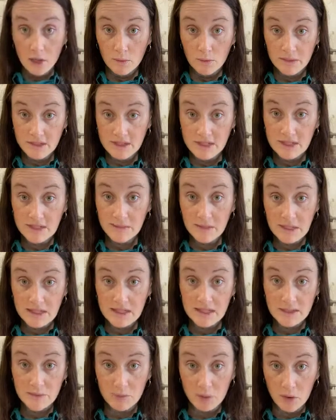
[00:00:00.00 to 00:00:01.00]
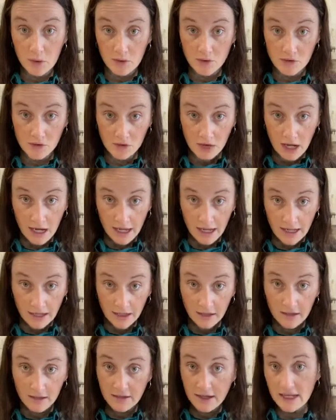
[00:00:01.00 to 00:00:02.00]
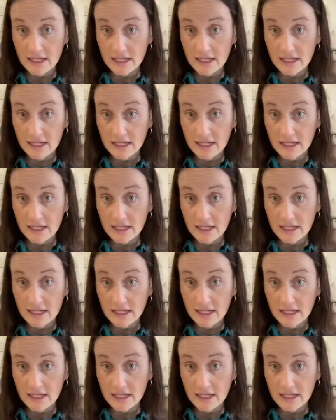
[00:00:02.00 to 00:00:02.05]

Whereas this piece is bone dry,